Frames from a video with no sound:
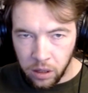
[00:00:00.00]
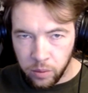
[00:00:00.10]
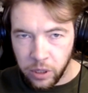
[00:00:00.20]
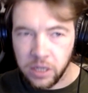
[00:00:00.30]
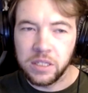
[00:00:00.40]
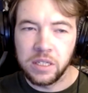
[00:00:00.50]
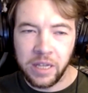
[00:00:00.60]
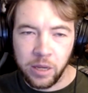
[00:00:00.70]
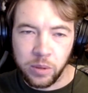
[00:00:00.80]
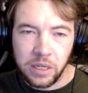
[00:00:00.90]
because the
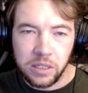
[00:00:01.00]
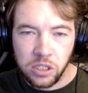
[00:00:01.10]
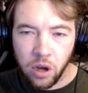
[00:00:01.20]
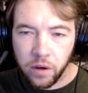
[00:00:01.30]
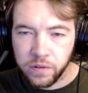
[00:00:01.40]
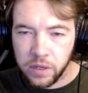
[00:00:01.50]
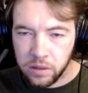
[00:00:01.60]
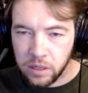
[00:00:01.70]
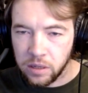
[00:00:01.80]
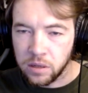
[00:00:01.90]
tape is soft
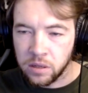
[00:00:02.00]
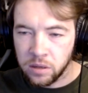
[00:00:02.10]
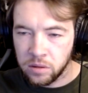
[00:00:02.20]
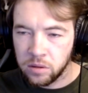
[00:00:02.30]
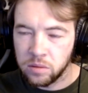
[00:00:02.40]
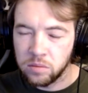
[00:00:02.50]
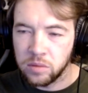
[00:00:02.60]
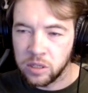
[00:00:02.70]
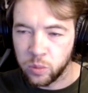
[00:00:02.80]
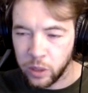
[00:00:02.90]
and
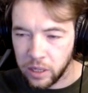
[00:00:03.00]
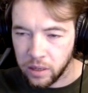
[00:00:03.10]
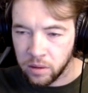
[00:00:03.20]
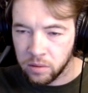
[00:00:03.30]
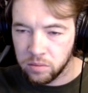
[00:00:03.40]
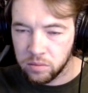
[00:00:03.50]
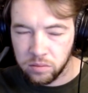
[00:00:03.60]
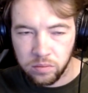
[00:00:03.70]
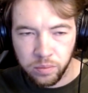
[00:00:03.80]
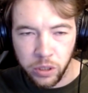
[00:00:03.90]
is being
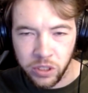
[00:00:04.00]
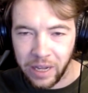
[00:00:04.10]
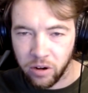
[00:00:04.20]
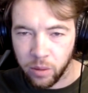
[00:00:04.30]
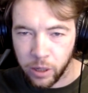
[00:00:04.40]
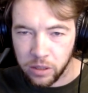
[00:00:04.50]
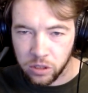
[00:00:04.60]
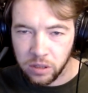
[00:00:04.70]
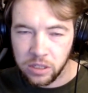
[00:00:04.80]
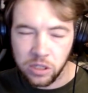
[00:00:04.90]
pushed down on by the
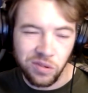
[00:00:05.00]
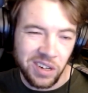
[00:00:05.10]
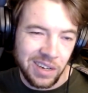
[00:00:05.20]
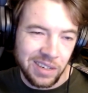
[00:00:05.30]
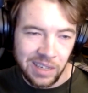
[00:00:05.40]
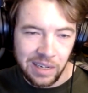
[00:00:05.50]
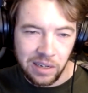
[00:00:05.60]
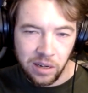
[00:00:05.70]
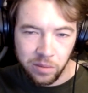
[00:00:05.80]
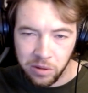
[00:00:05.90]
strings. You would kind of tighten
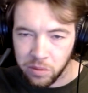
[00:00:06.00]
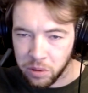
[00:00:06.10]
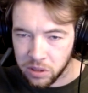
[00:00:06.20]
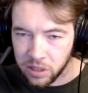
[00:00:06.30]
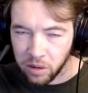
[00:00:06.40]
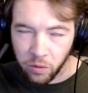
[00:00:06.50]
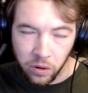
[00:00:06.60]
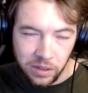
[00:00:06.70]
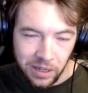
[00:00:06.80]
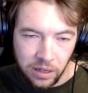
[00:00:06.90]
it up and it would push down more,
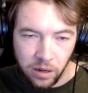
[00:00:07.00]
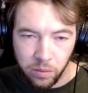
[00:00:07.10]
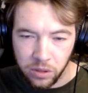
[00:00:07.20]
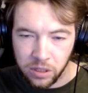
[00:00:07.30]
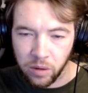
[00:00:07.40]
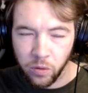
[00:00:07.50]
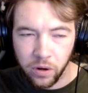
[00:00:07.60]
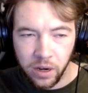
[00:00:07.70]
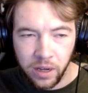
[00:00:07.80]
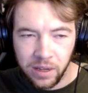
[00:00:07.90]
tighten it up, push down
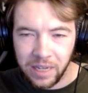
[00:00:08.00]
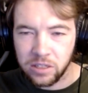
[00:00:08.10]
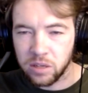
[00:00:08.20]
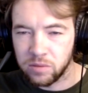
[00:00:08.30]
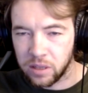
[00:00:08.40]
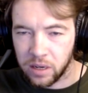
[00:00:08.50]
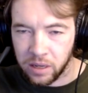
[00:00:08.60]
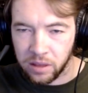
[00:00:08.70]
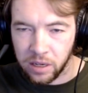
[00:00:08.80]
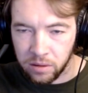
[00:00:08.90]
more. It's something that I
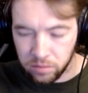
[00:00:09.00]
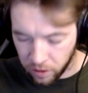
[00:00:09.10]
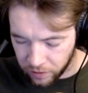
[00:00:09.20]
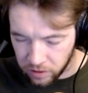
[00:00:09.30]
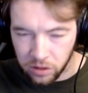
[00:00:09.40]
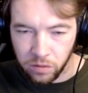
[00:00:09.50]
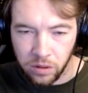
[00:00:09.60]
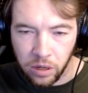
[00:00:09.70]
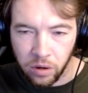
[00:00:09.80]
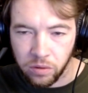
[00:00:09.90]
think eventually will
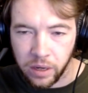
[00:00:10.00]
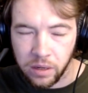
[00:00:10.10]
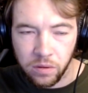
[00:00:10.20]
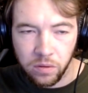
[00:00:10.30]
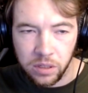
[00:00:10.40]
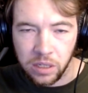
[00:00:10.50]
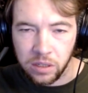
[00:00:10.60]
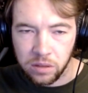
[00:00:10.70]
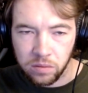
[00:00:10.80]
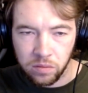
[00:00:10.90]
go away once
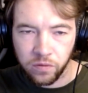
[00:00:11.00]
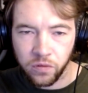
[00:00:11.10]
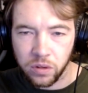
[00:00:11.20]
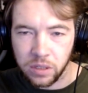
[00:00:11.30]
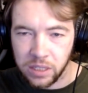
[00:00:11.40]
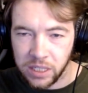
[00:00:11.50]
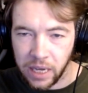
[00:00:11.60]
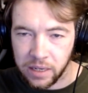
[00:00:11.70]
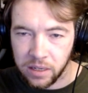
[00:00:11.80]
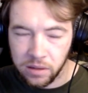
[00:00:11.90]
it's fully set.